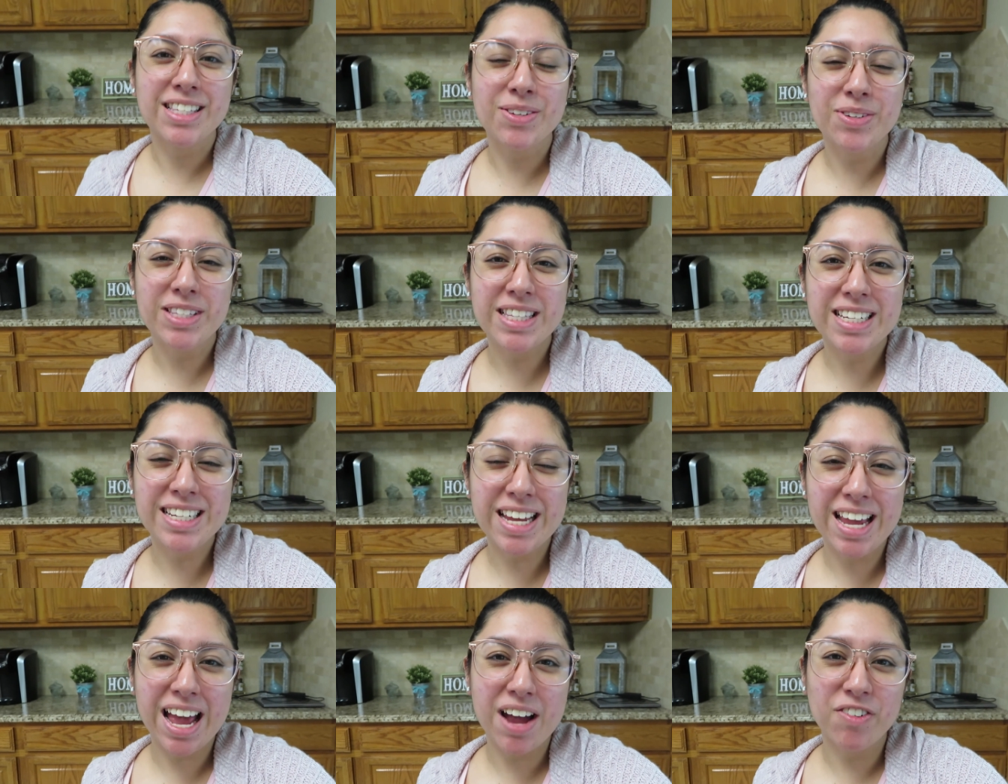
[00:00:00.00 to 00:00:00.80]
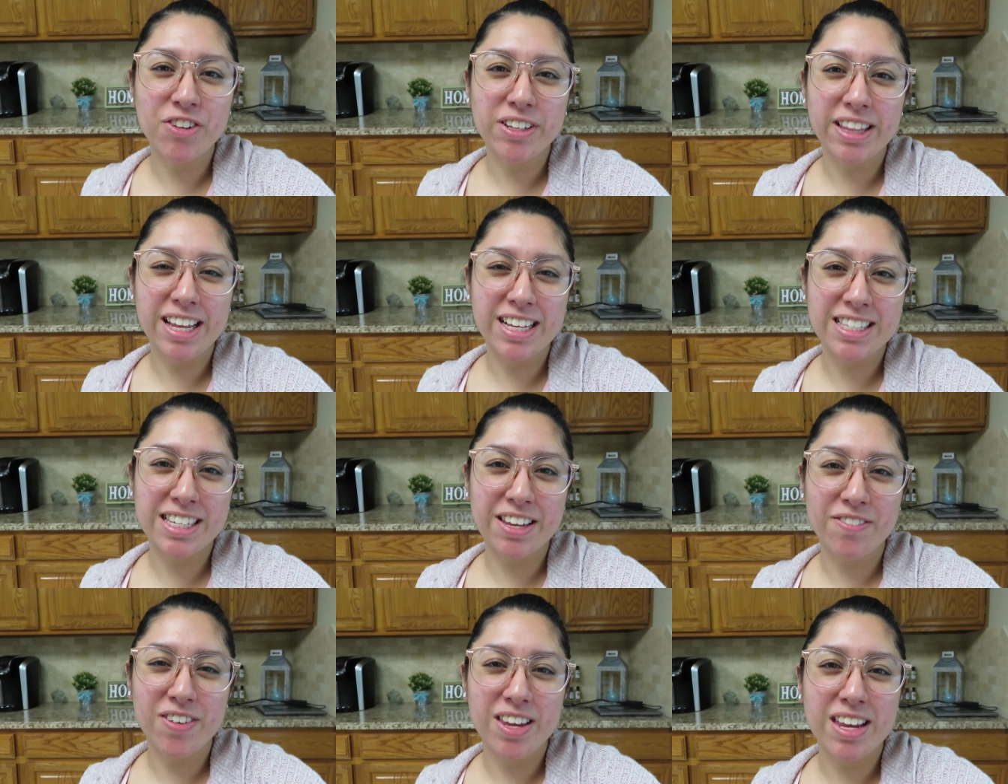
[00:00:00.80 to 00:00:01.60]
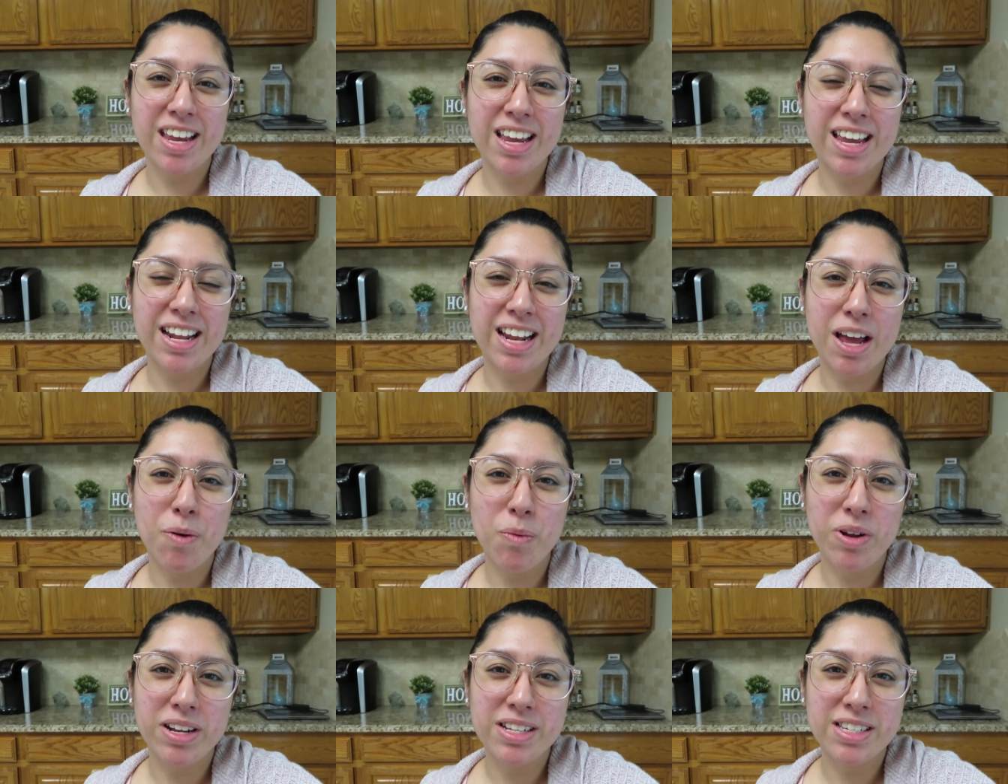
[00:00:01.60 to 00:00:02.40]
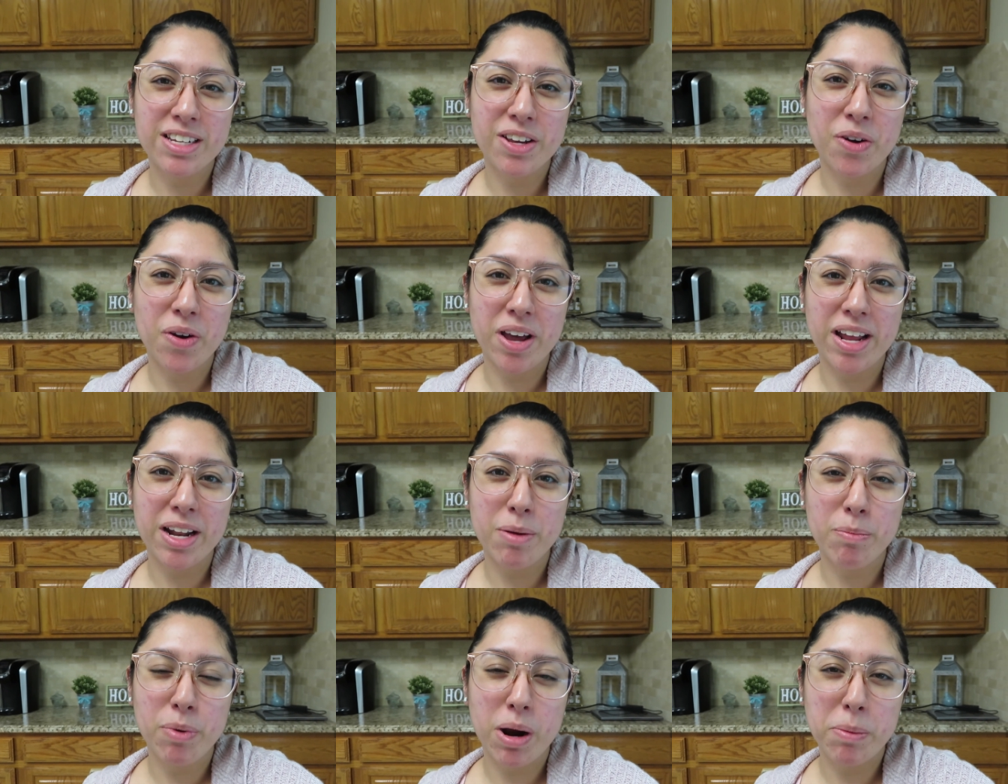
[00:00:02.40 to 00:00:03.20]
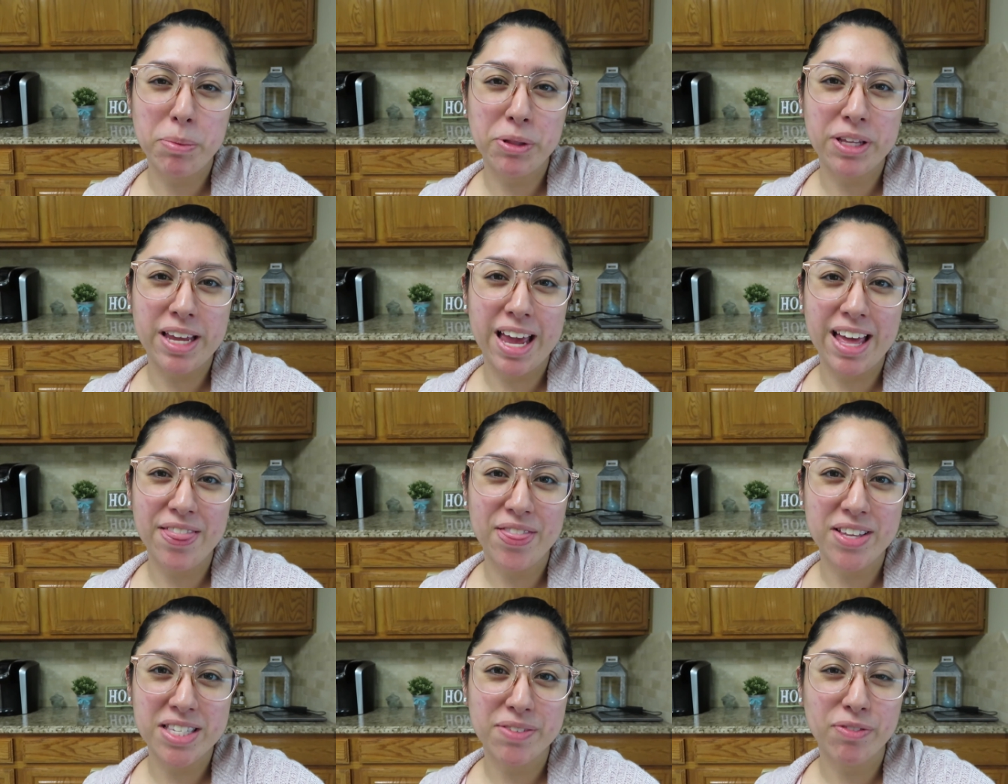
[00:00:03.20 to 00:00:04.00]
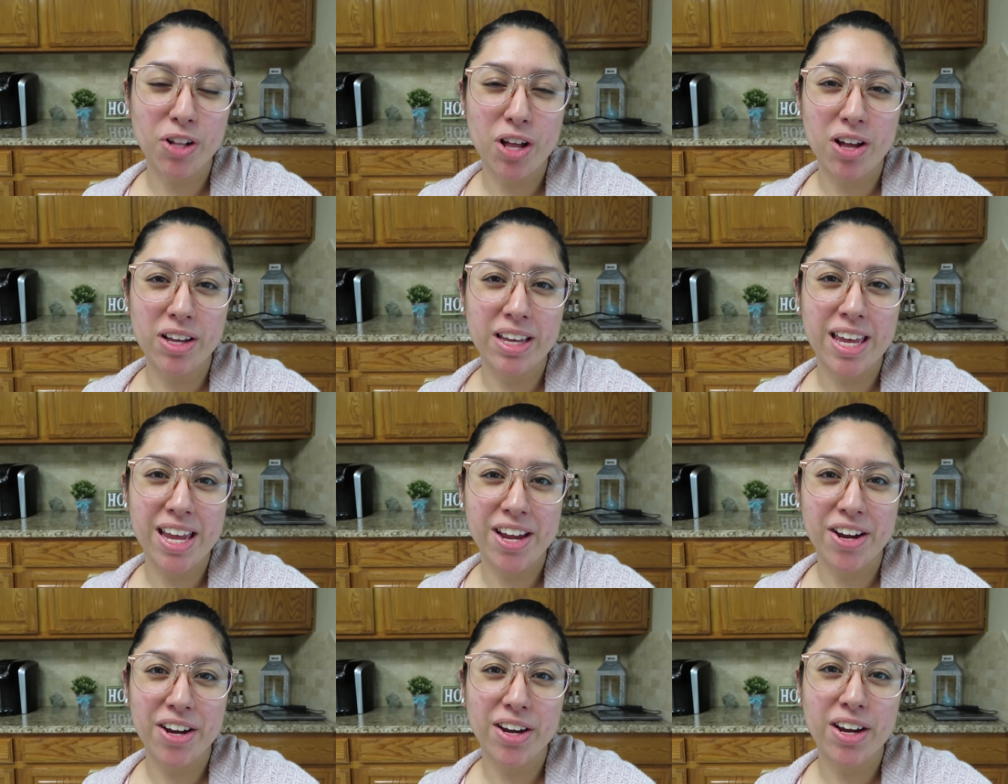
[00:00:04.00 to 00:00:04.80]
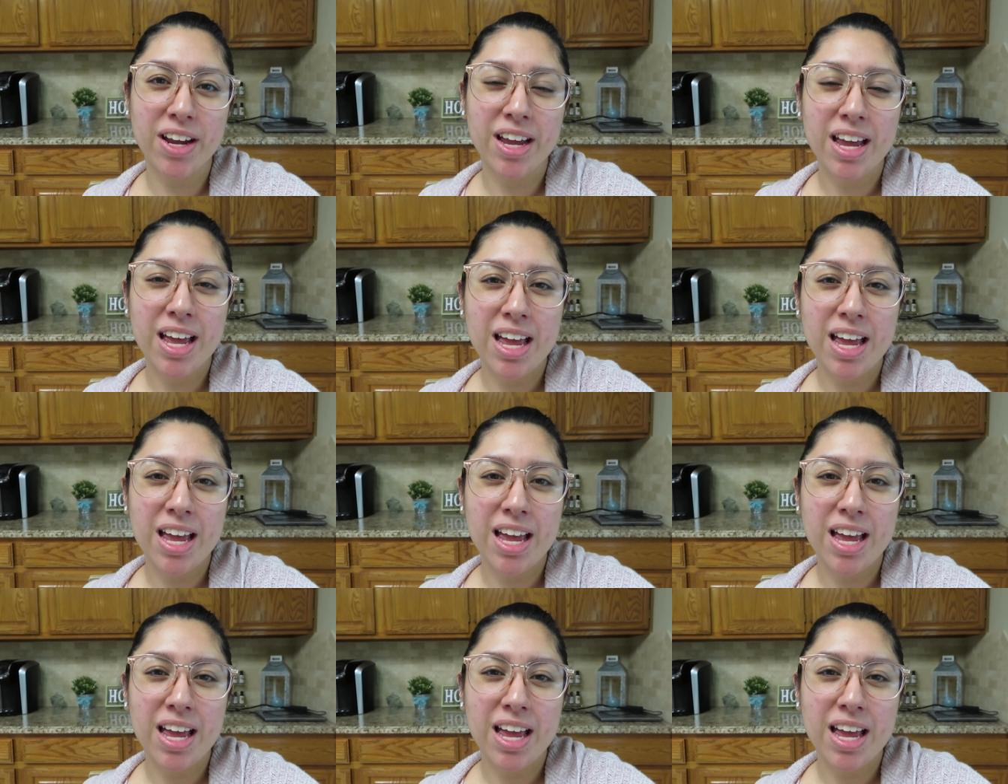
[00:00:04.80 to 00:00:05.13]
So it's the day after Thanksgiving, and I wanted to go ahead and properly end this vlog here.